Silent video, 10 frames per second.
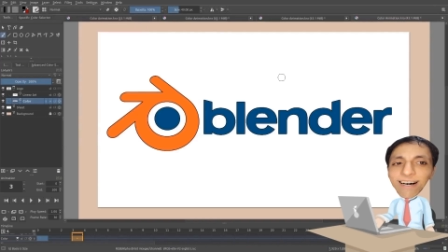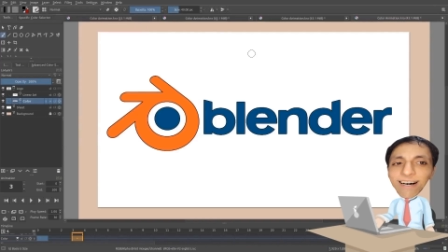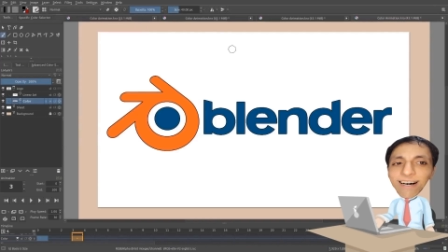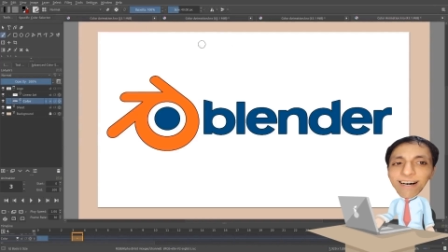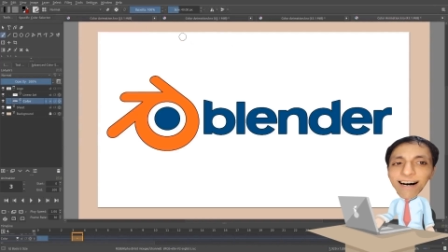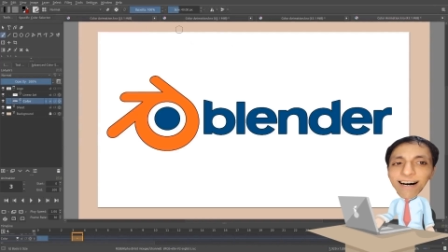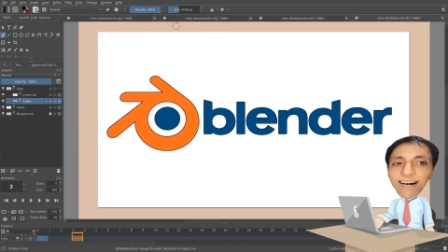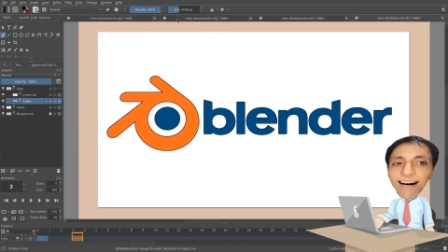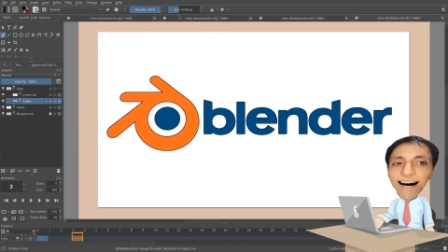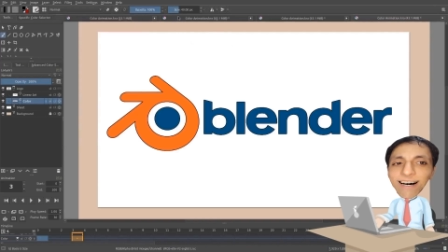You can
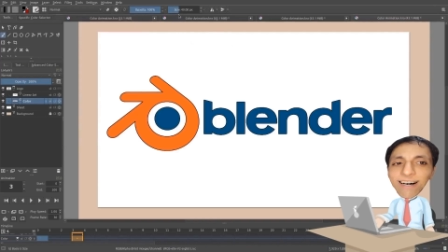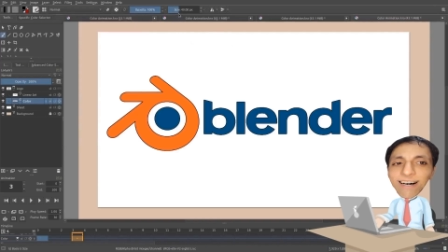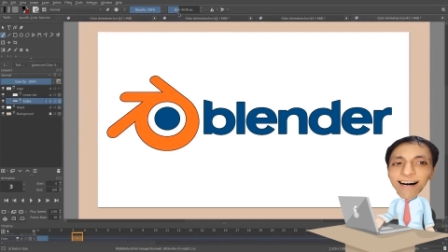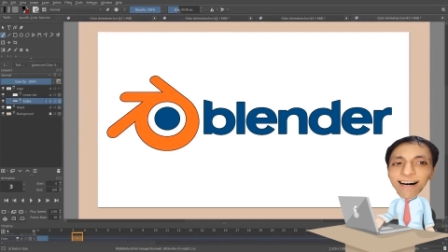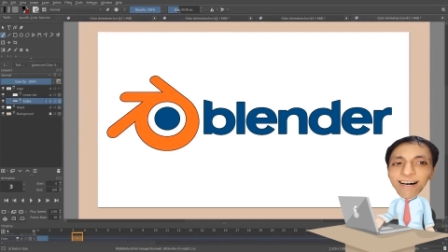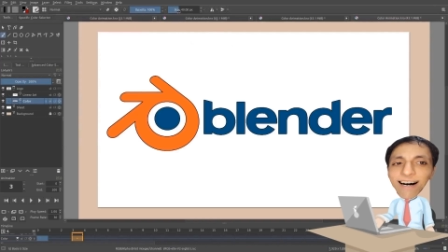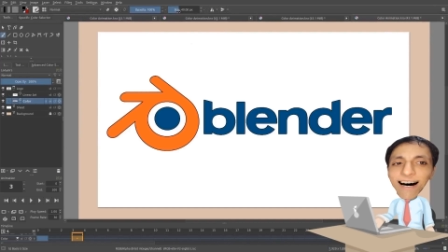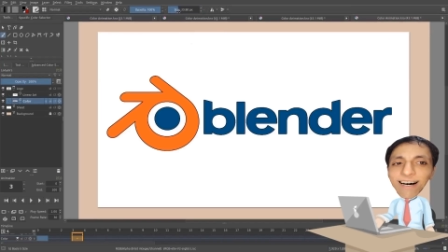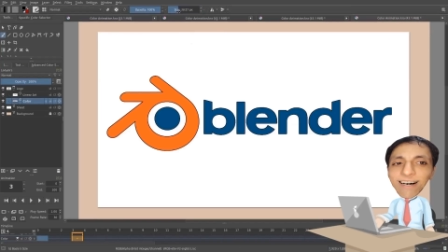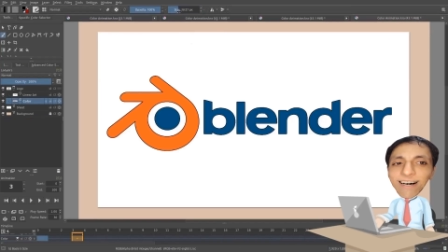increase the brush size
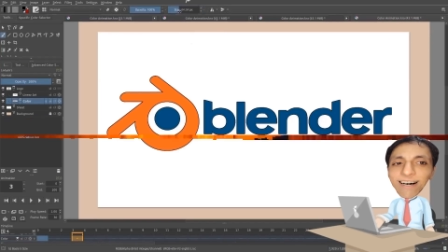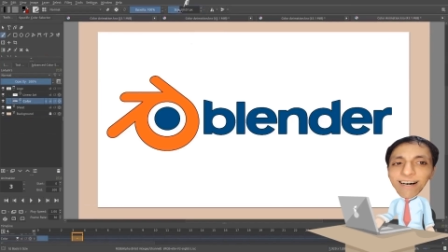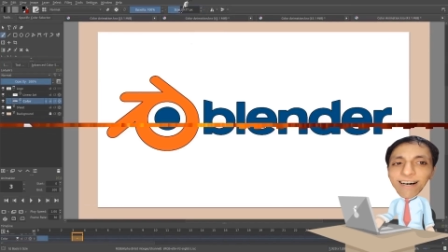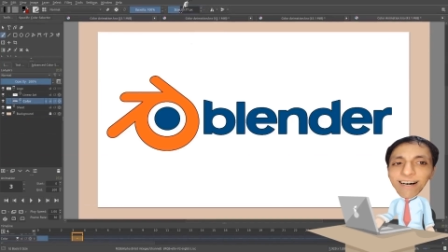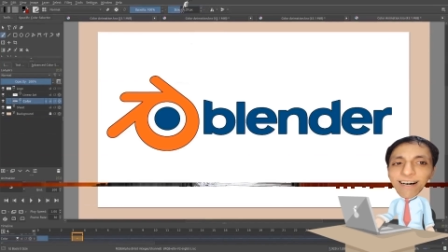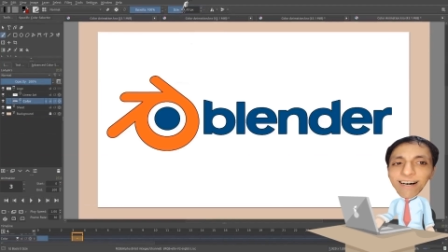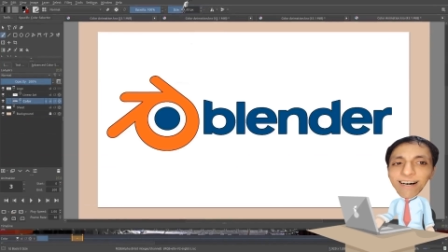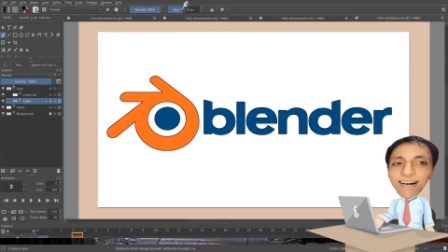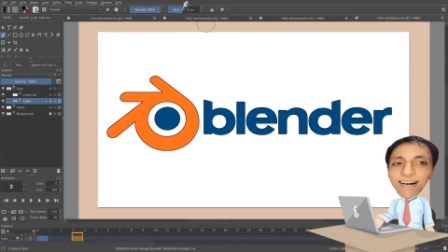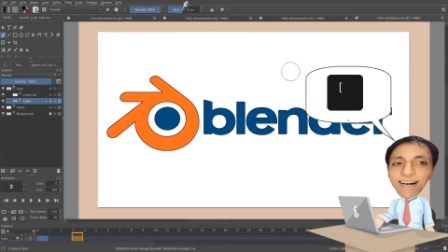from here,
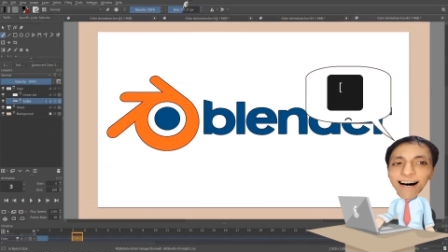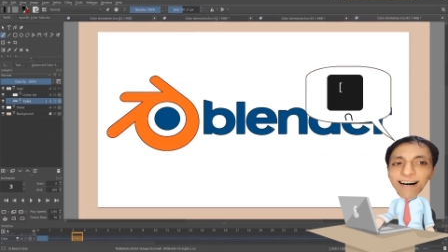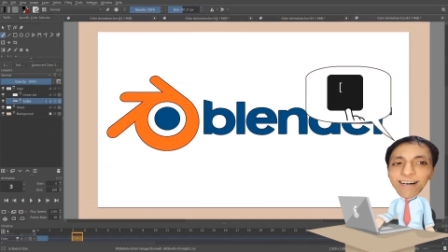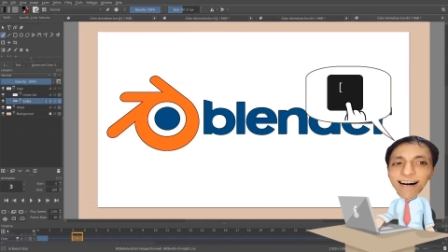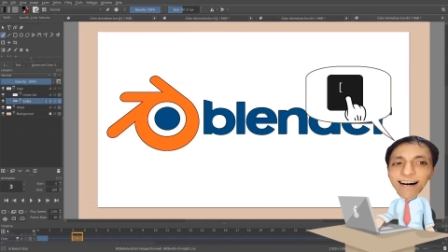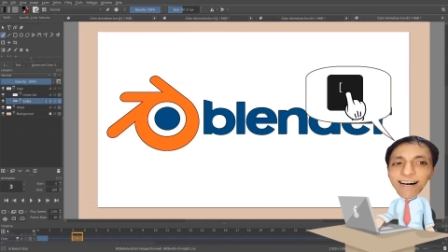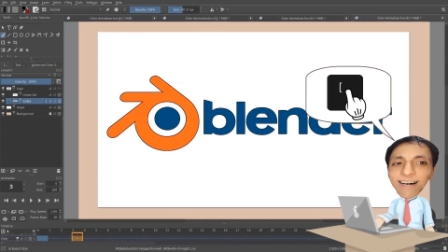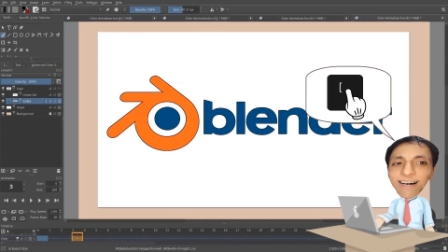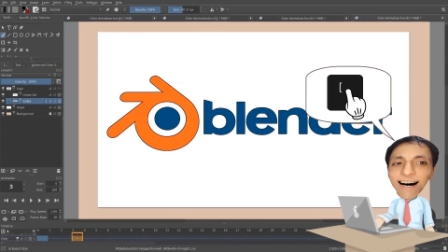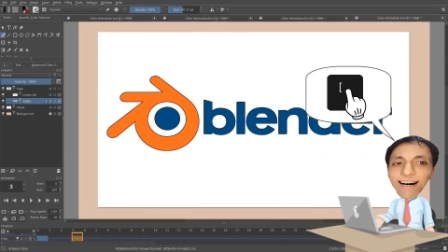or press
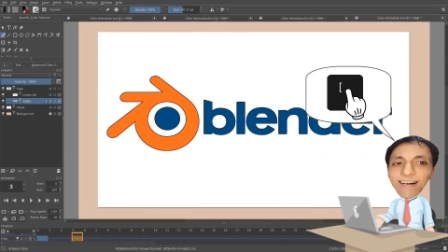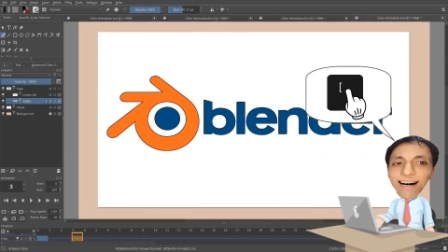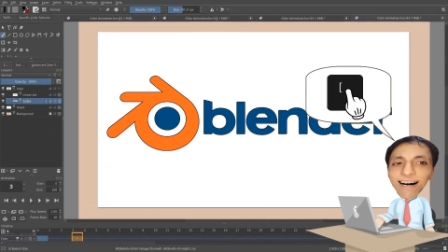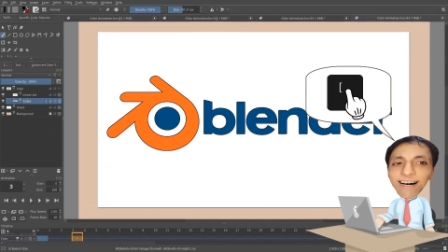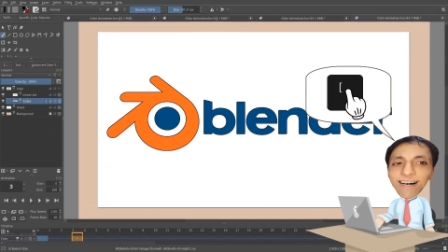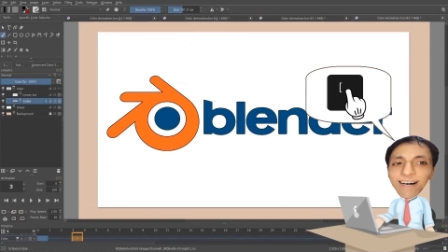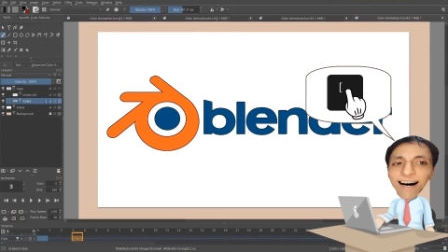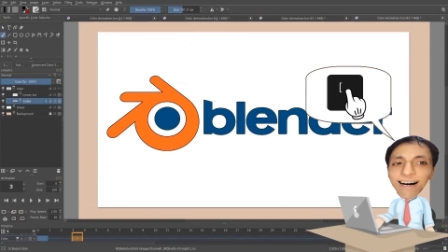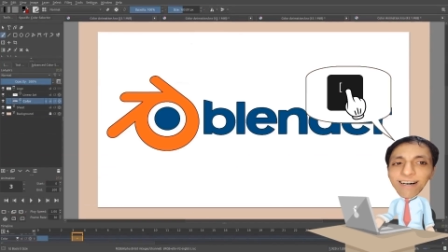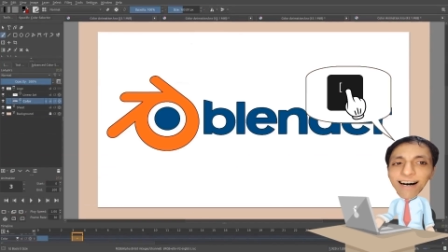left bracket to
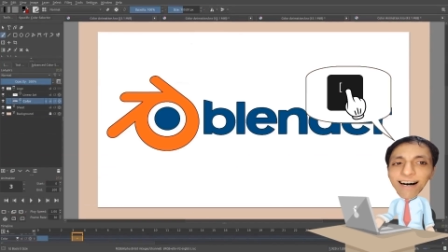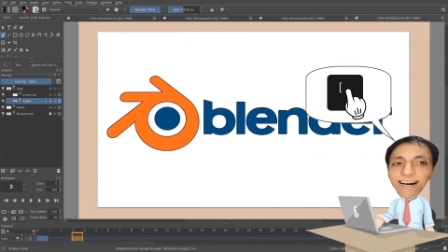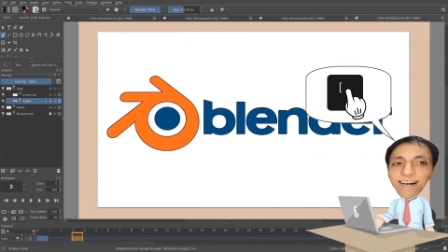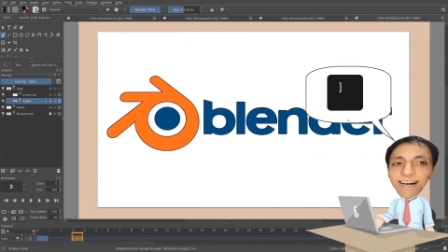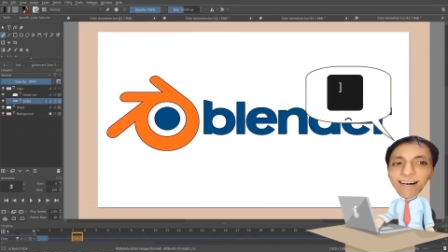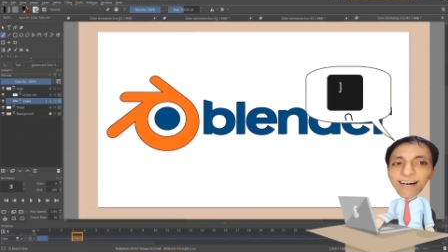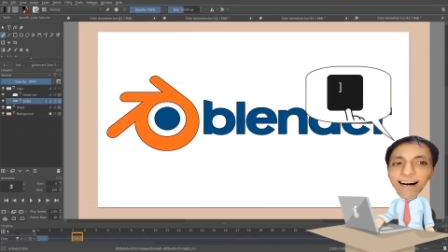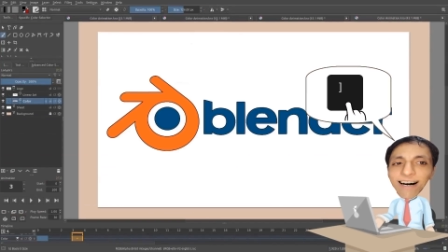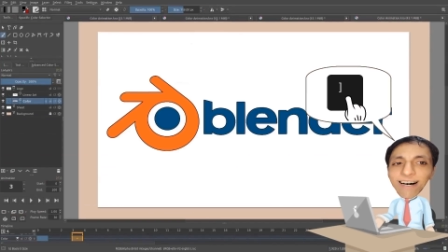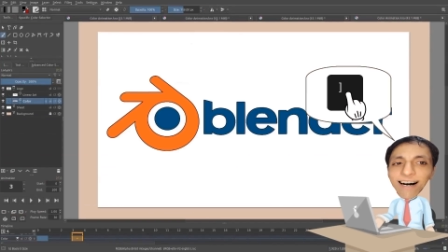decrease,
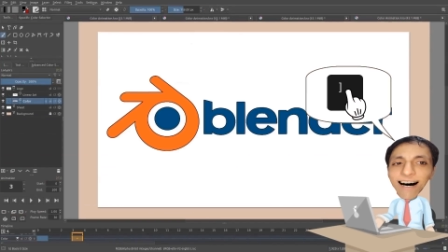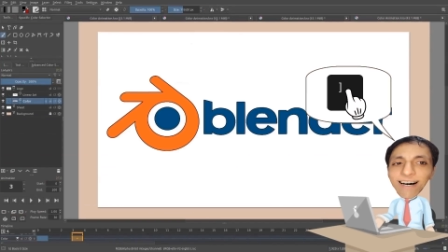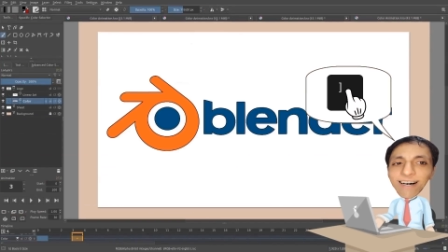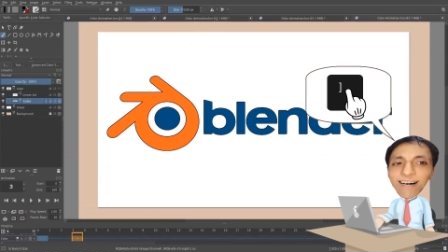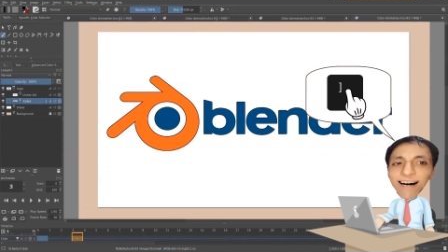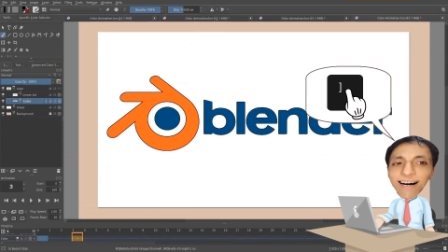right bracket to